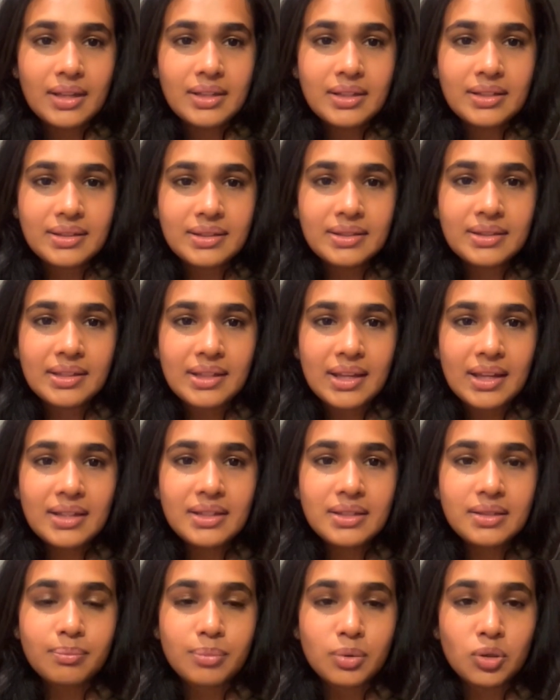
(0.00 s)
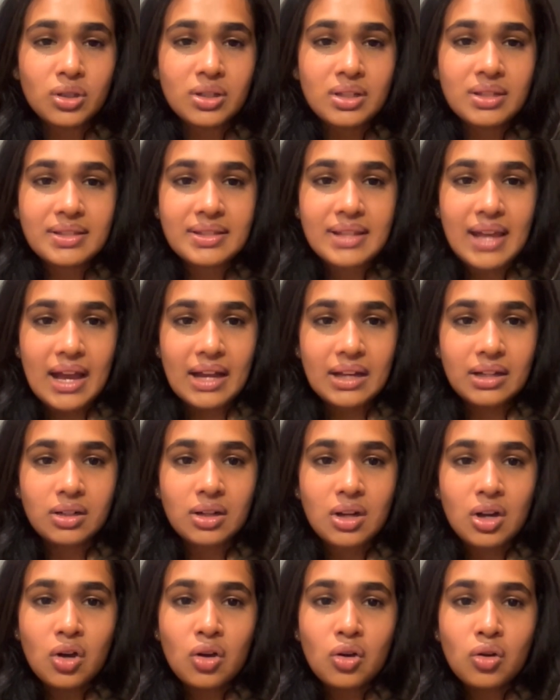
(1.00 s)
Xay's boat sank.
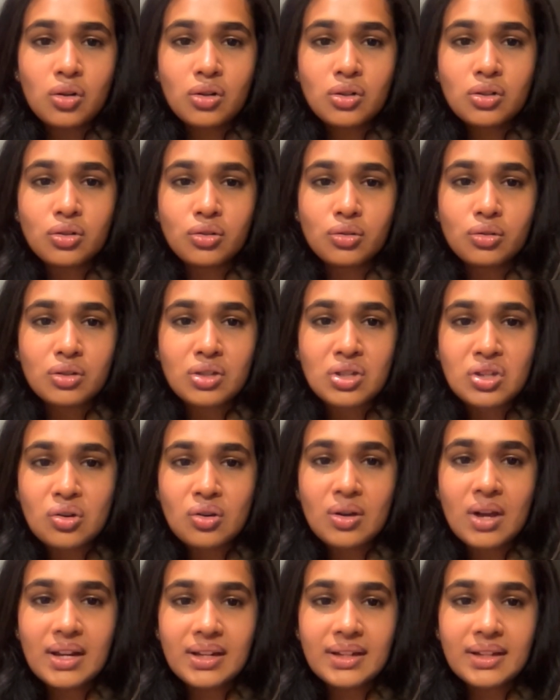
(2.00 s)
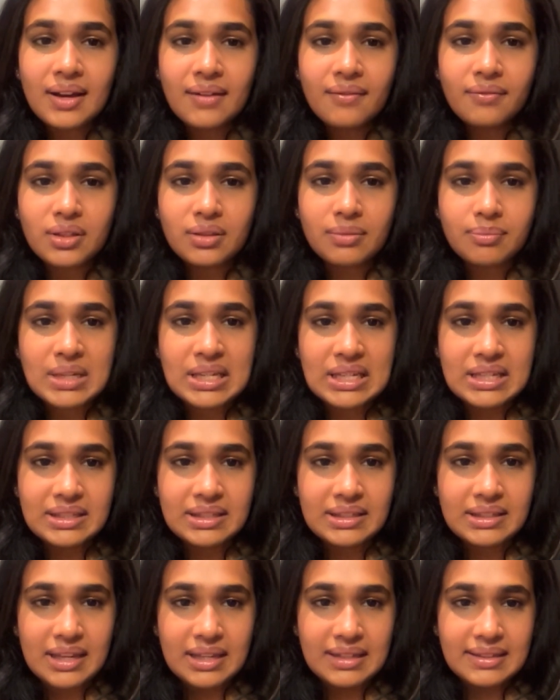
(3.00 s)
Oh no, you can't come with me,
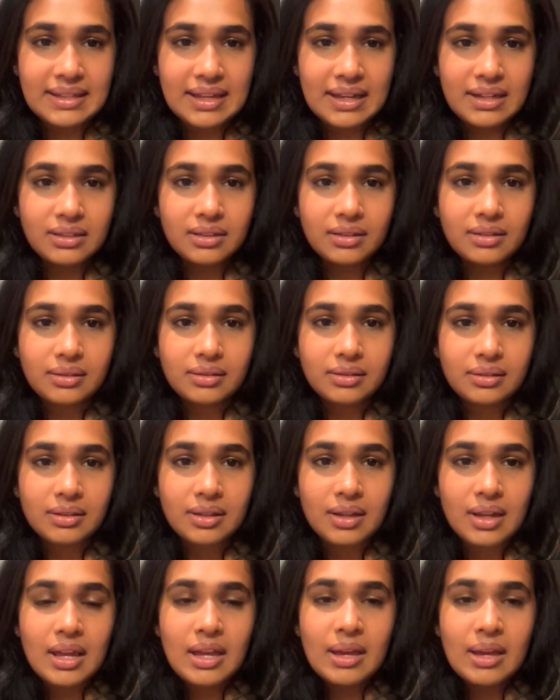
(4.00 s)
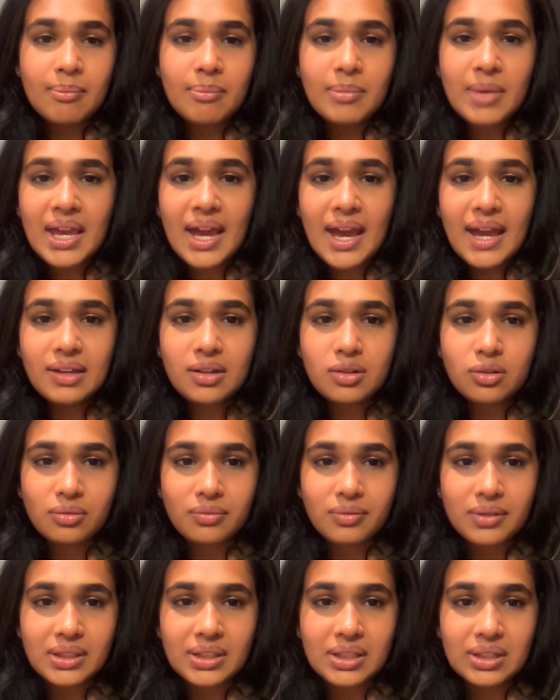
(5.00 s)
Xay said. May I go
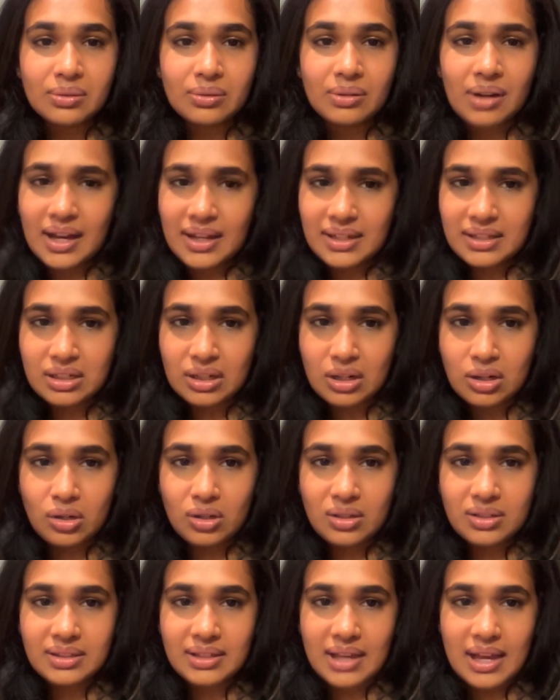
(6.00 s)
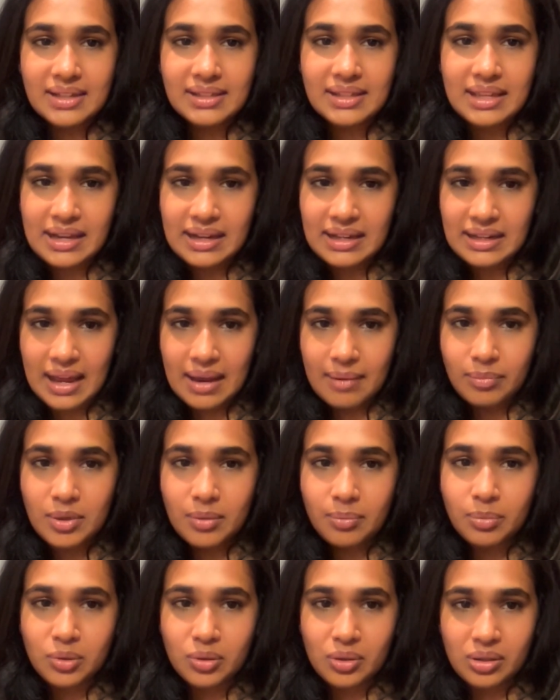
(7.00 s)
with you? asked Horse as he climbed
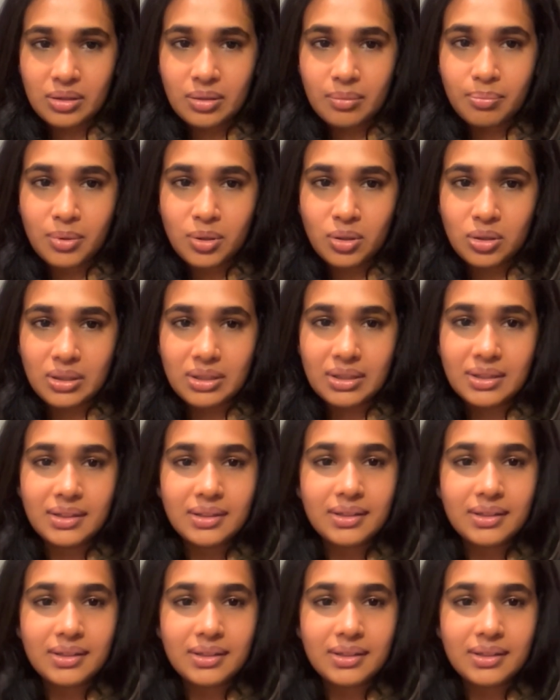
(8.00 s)
aboard the boat.